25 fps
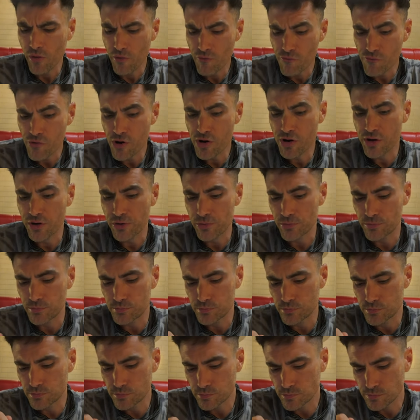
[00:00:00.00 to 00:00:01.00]
Very good.
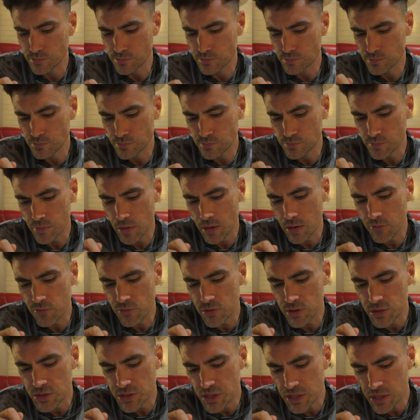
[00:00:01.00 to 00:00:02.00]
And
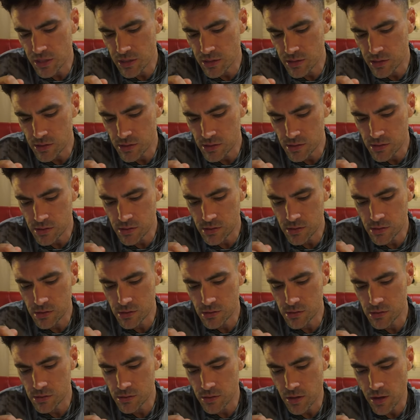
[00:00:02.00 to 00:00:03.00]
even the chicken
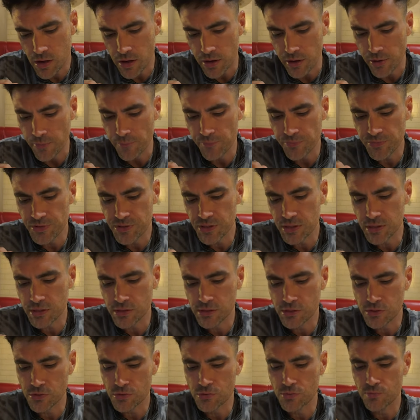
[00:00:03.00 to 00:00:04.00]
is, oh no, the chicken
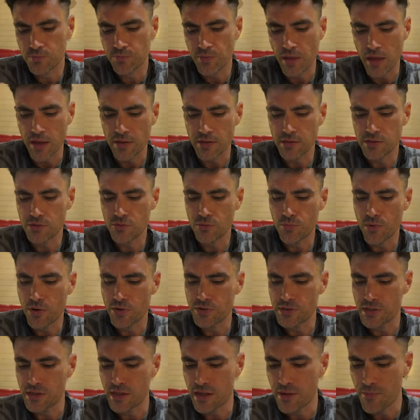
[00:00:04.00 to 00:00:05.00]
is still, yeah, there's still
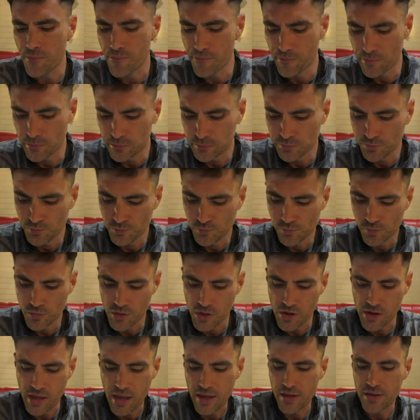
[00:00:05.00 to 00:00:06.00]
bones in there.
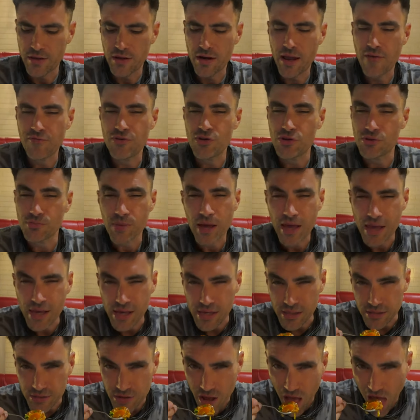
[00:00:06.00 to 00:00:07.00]
Okay, gonna have to use my
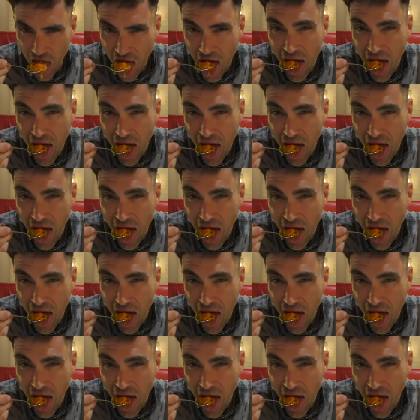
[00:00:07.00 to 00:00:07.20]
hands.